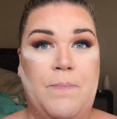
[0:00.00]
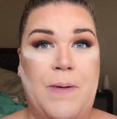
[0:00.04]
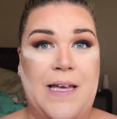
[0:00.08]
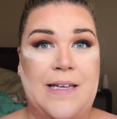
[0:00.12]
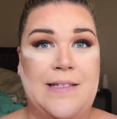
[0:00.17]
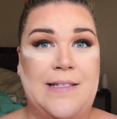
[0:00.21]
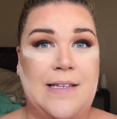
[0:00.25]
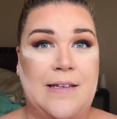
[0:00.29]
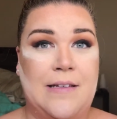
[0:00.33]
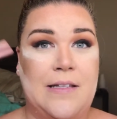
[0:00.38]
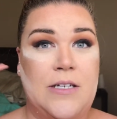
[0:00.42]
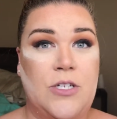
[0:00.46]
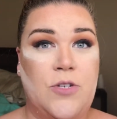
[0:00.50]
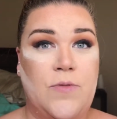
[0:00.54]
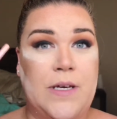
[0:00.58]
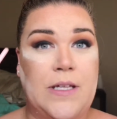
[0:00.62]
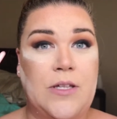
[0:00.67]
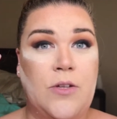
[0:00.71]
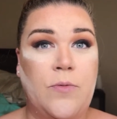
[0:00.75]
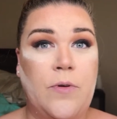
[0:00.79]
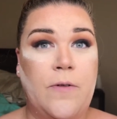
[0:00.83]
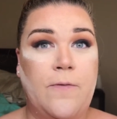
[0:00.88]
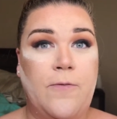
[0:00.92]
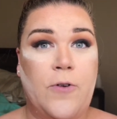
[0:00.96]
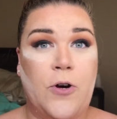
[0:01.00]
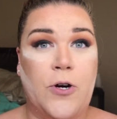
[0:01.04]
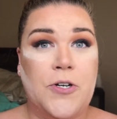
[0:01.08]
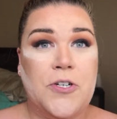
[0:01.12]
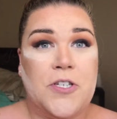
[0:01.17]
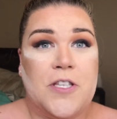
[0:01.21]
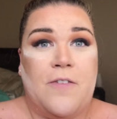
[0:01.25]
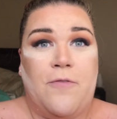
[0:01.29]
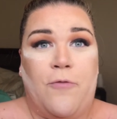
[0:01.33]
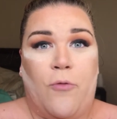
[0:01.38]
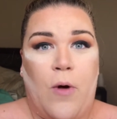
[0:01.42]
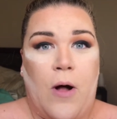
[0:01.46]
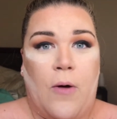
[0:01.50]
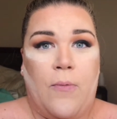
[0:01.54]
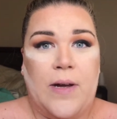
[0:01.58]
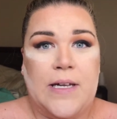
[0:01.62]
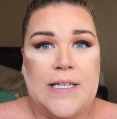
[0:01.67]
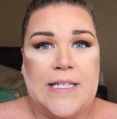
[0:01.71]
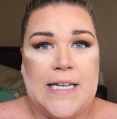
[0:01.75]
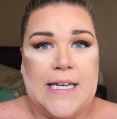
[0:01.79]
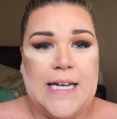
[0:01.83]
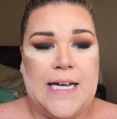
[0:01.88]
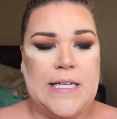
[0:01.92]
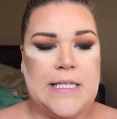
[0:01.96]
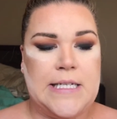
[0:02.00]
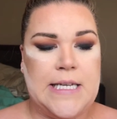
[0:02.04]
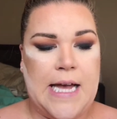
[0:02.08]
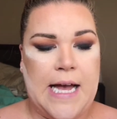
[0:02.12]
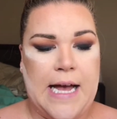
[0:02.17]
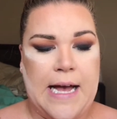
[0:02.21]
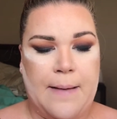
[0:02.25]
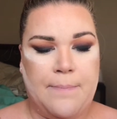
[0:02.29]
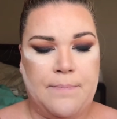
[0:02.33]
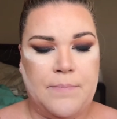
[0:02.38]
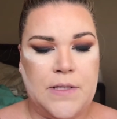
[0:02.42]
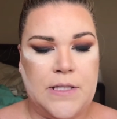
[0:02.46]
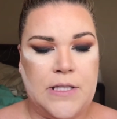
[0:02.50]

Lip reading: basically doing the reverse of what we did on top.